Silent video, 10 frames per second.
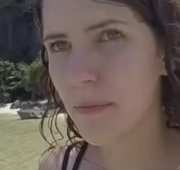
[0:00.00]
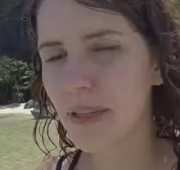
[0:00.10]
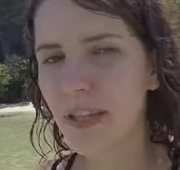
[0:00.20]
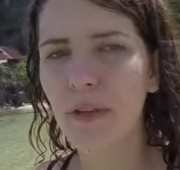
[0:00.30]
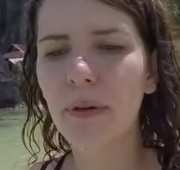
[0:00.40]

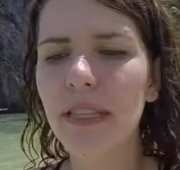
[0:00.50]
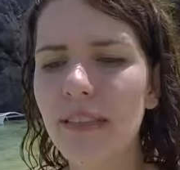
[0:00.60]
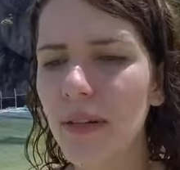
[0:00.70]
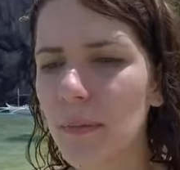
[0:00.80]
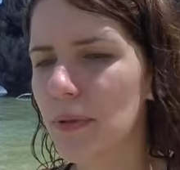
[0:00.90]
But the view is
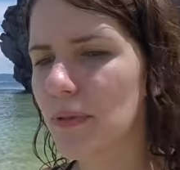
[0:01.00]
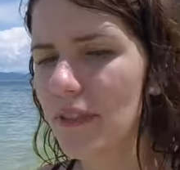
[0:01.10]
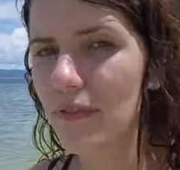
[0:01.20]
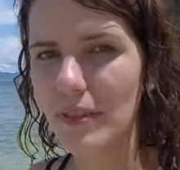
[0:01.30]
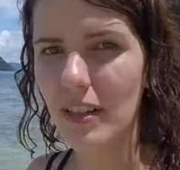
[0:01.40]
so
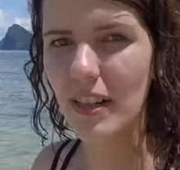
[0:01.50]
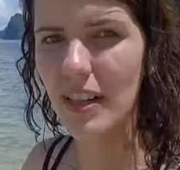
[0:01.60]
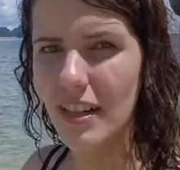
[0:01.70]
beautiful.